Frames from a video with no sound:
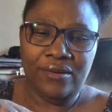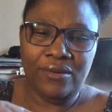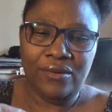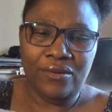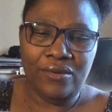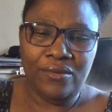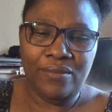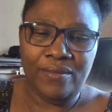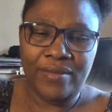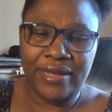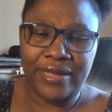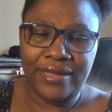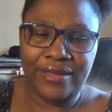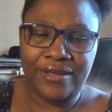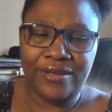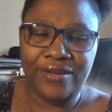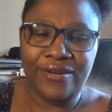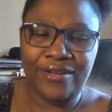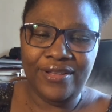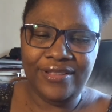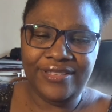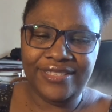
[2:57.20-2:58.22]
Oh my
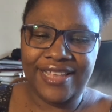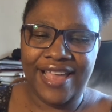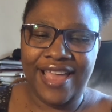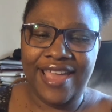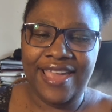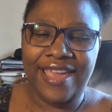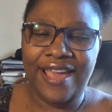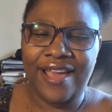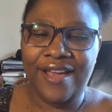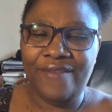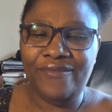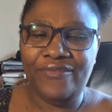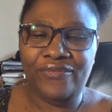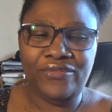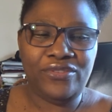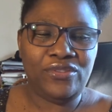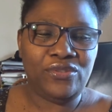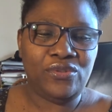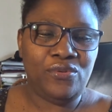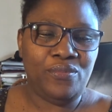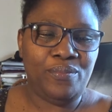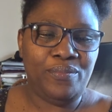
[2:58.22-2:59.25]
God, I
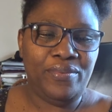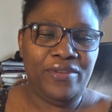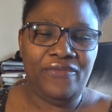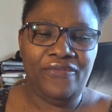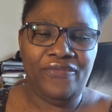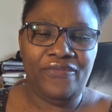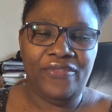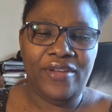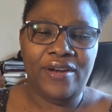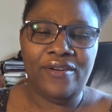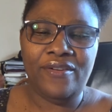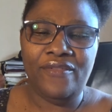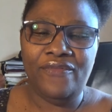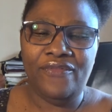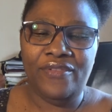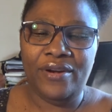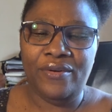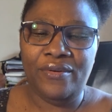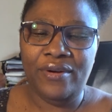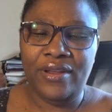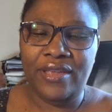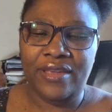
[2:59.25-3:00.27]
have to be very,
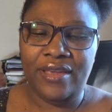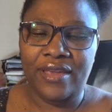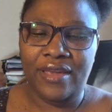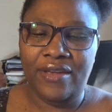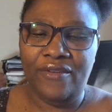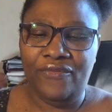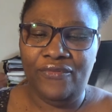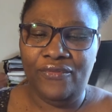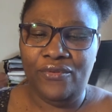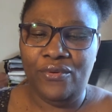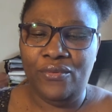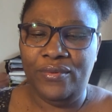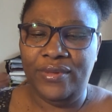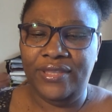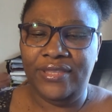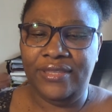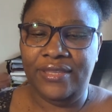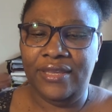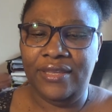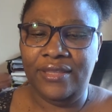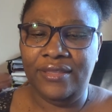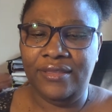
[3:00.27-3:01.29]
very careful
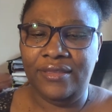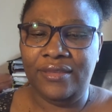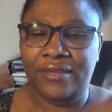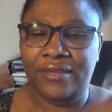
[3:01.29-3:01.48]
with it.